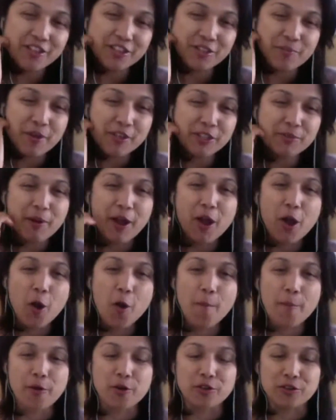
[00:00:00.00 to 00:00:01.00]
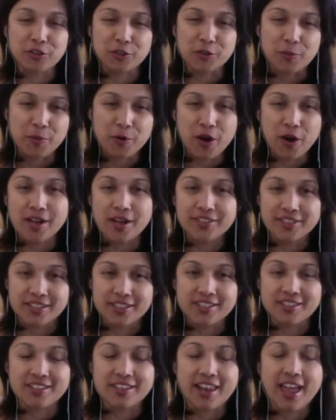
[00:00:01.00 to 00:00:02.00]
it's my own personal
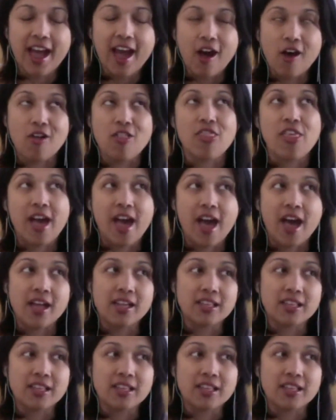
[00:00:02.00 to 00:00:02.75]
process, and how that